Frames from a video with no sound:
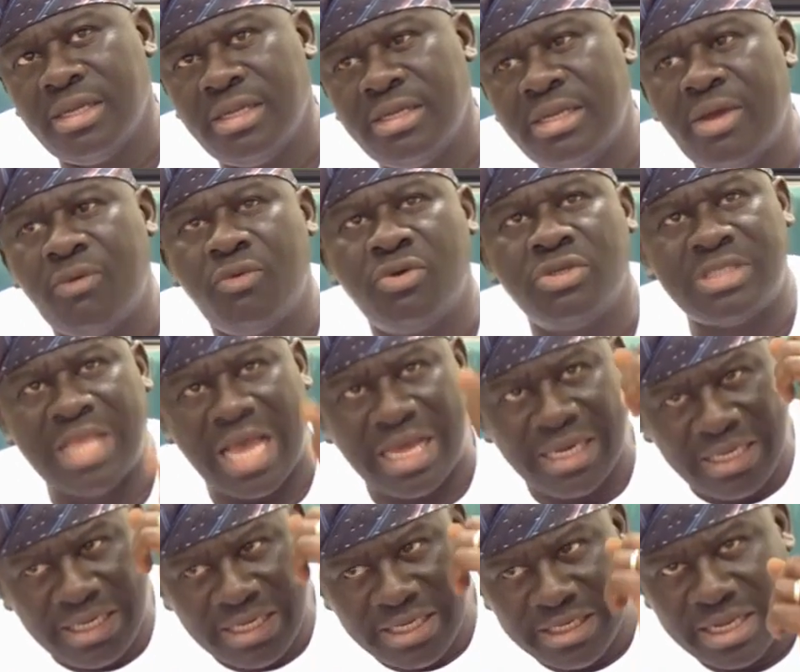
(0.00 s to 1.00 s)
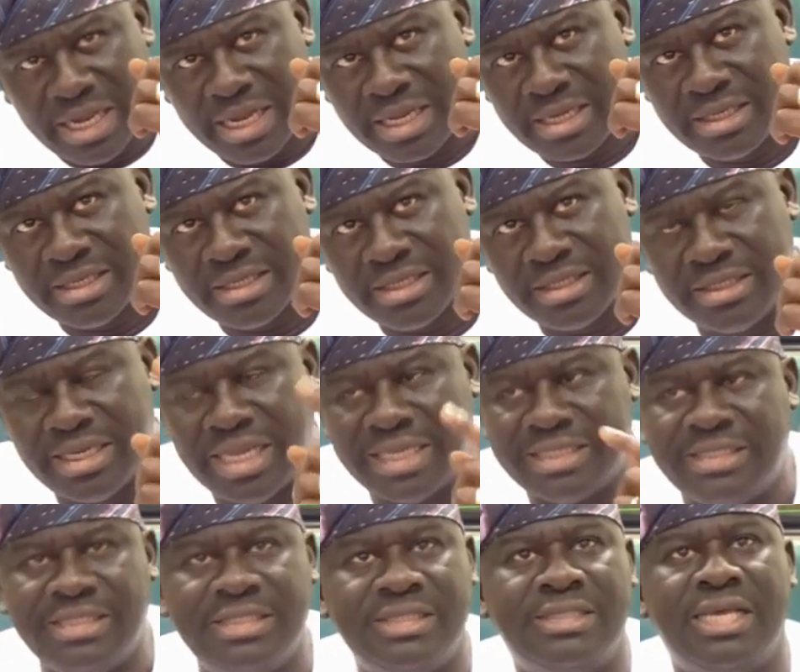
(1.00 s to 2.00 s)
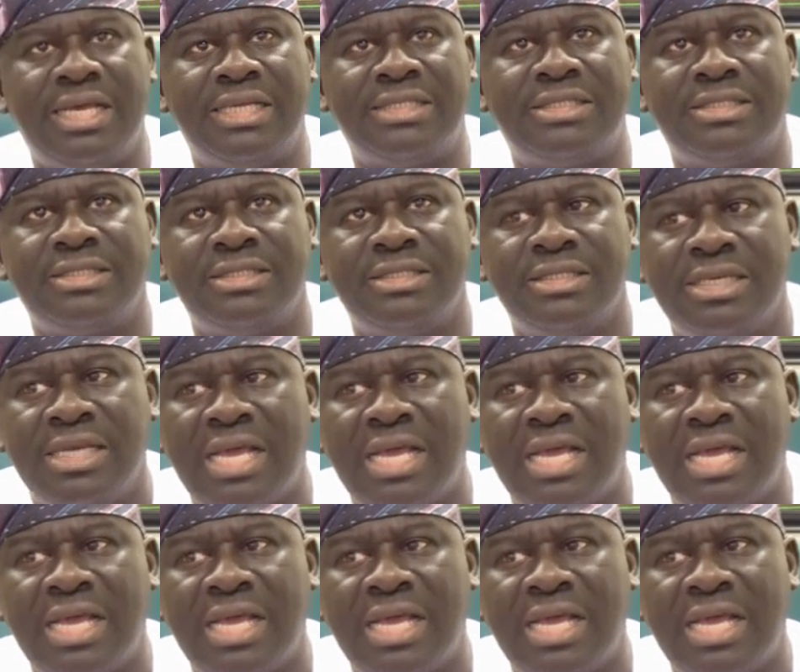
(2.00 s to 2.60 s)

There was that leader that did that.